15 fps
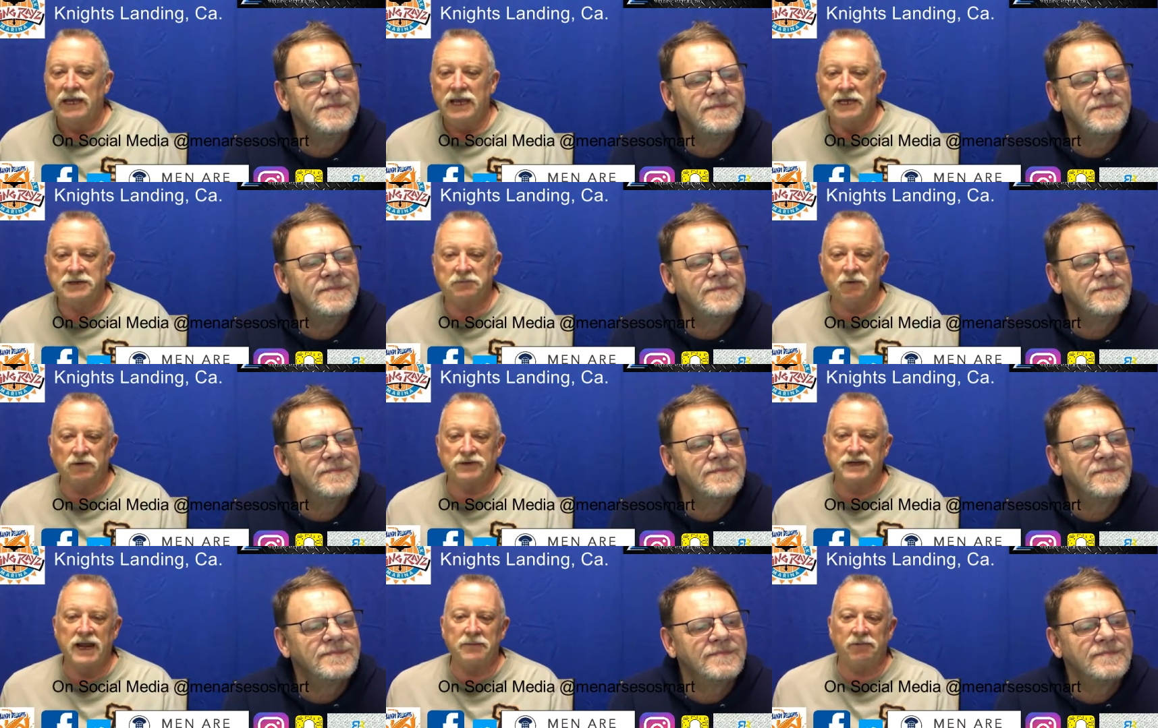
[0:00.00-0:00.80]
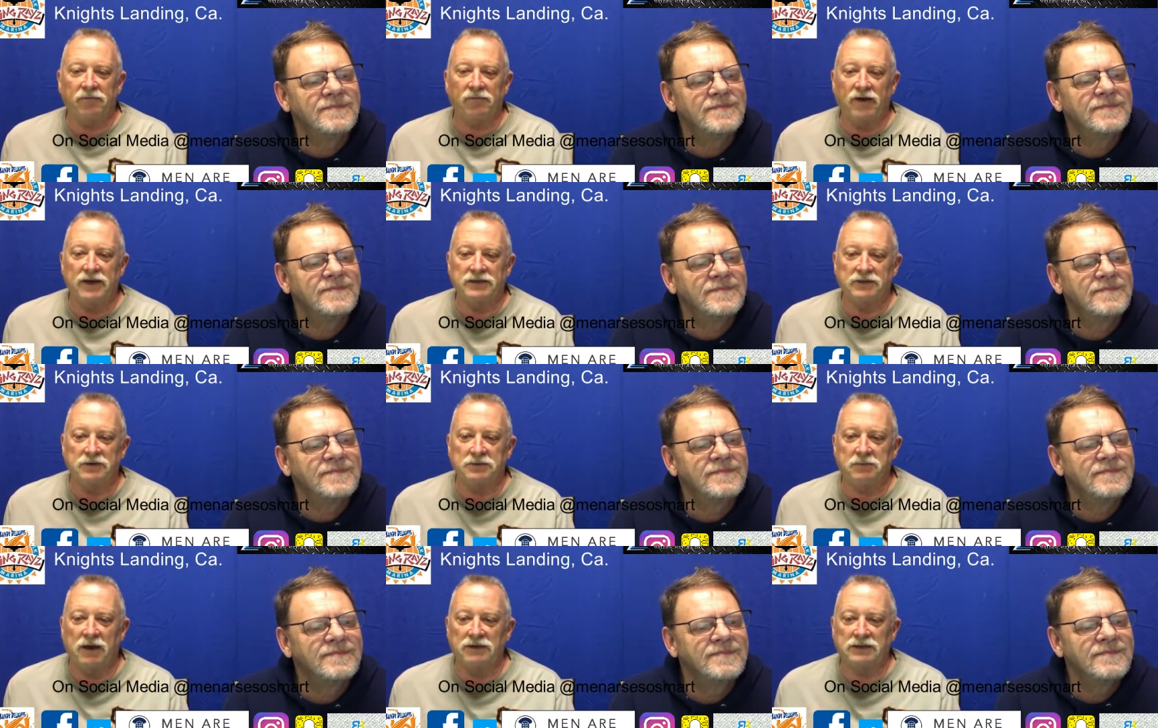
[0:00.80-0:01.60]
Speaker 1: Each person amplifies their
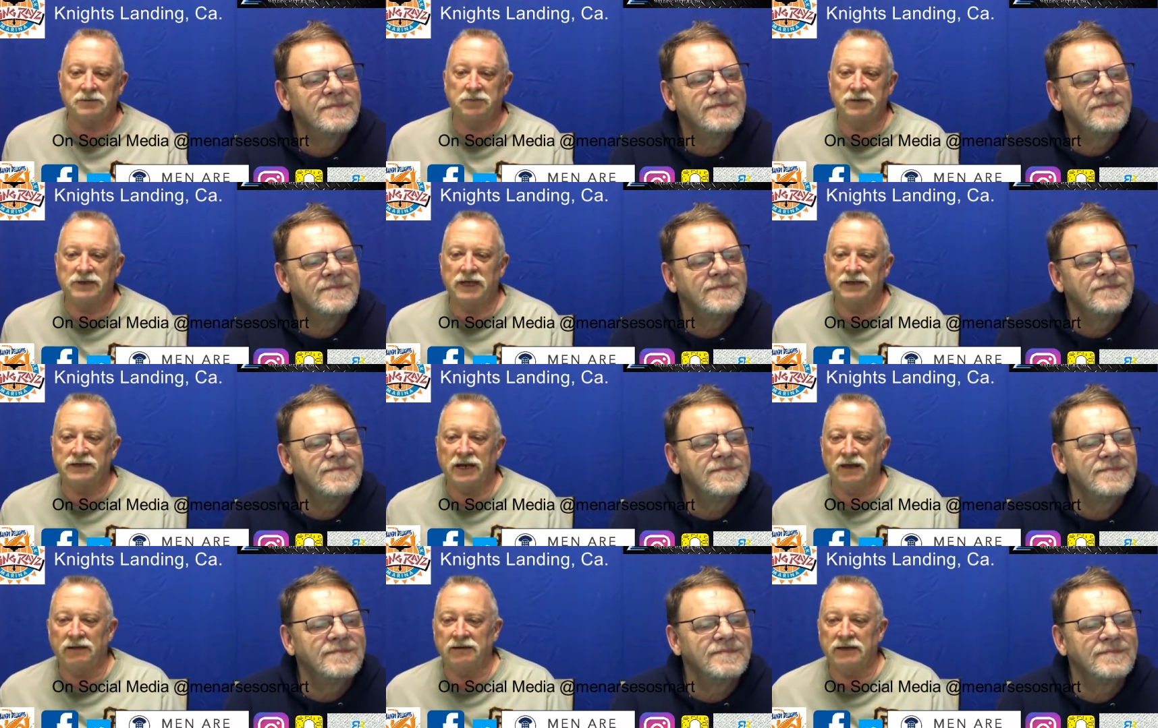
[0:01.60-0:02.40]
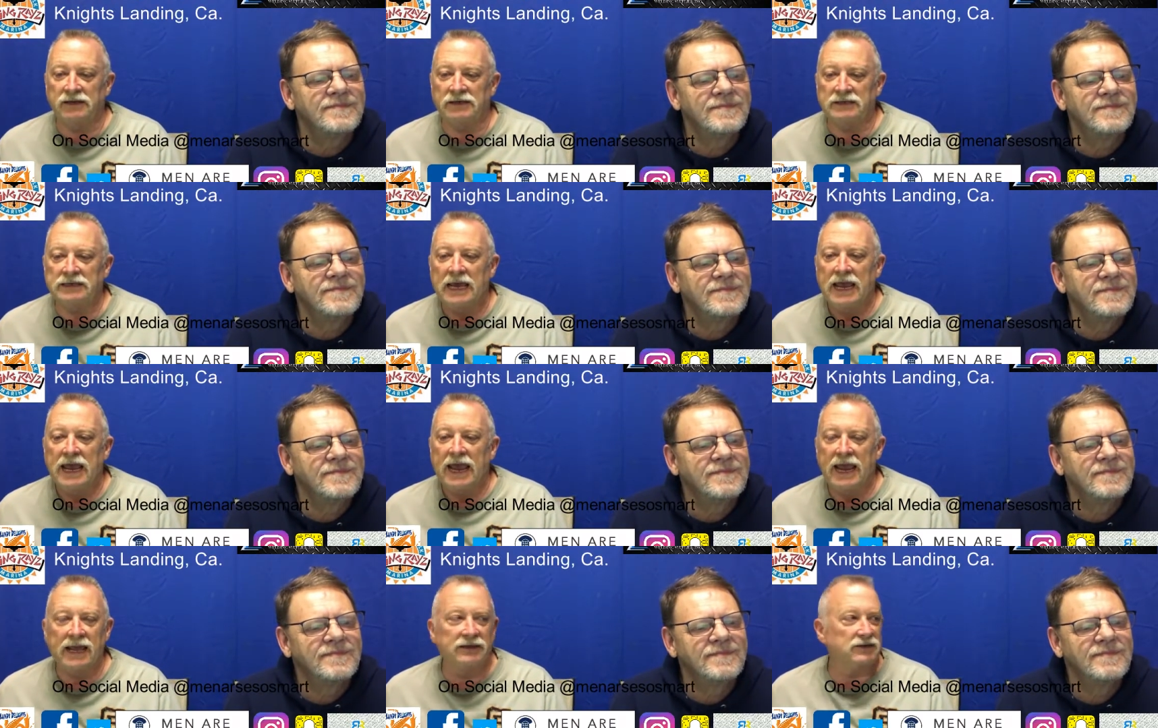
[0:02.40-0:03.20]
spouse's potentialities
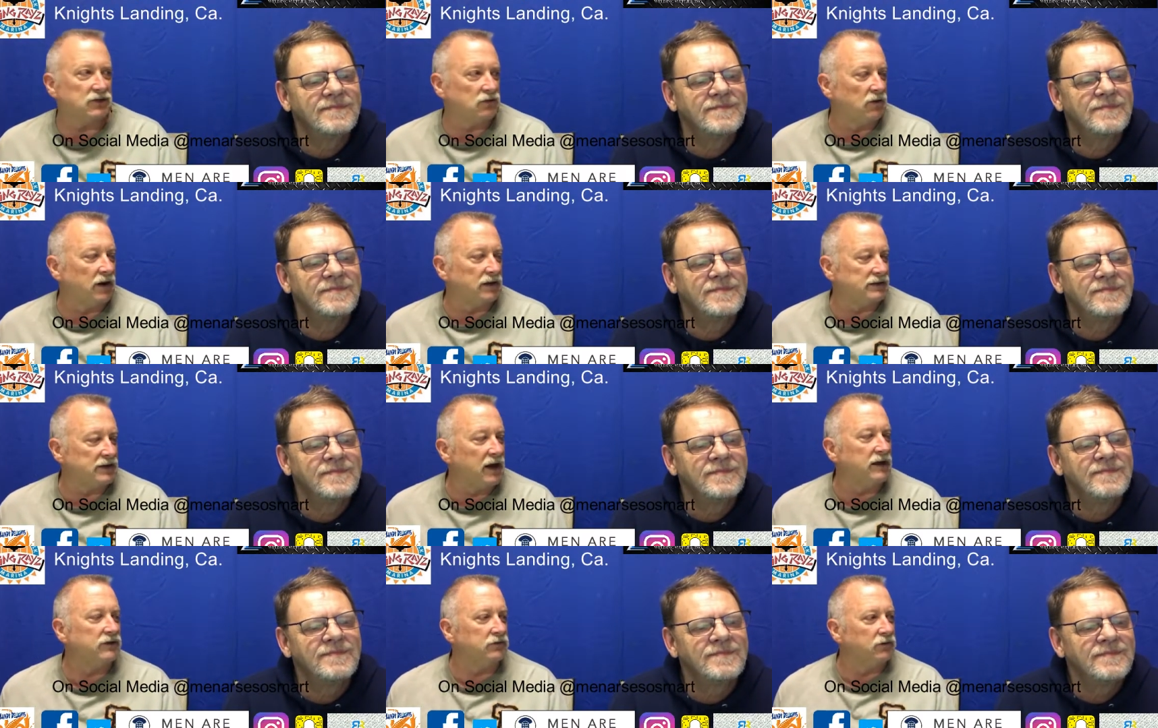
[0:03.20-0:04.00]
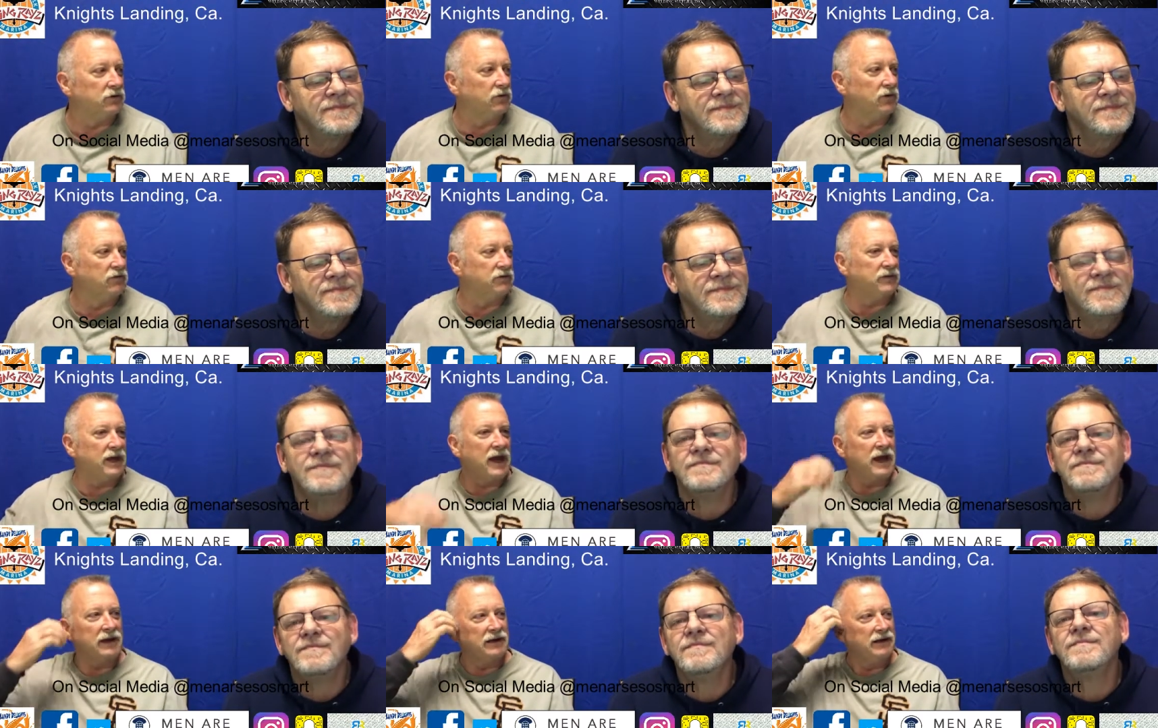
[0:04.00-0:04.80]
and strengths. Now, I do agree with
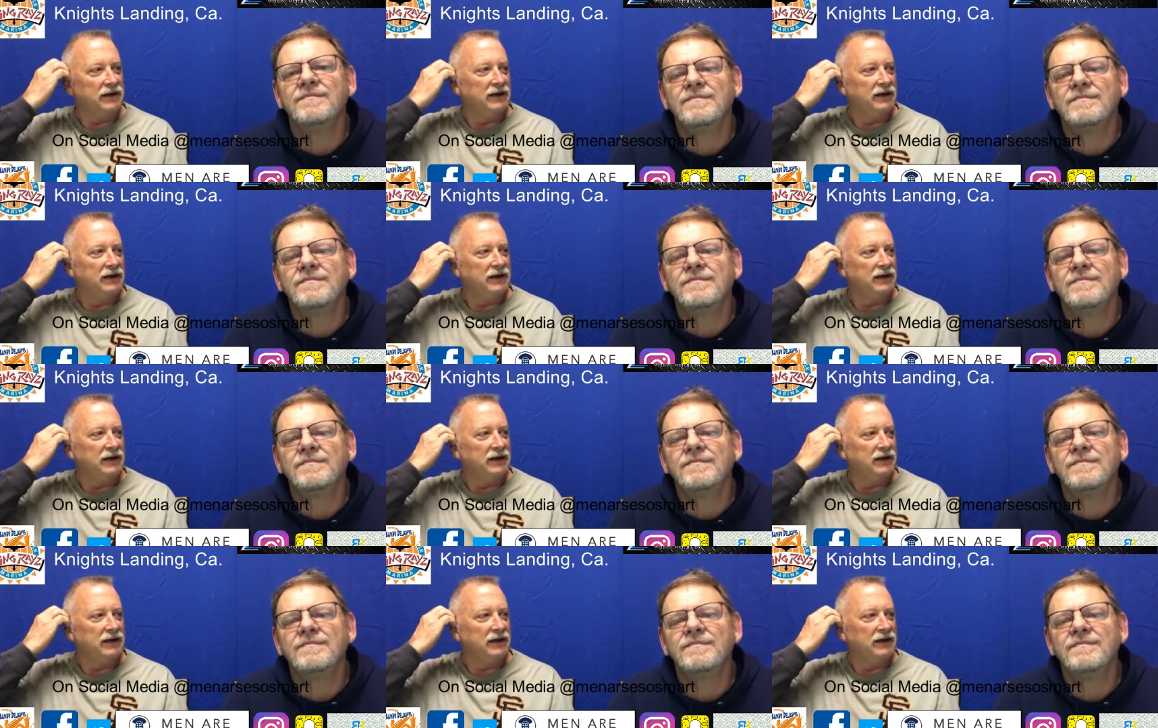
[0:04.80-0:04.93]
that.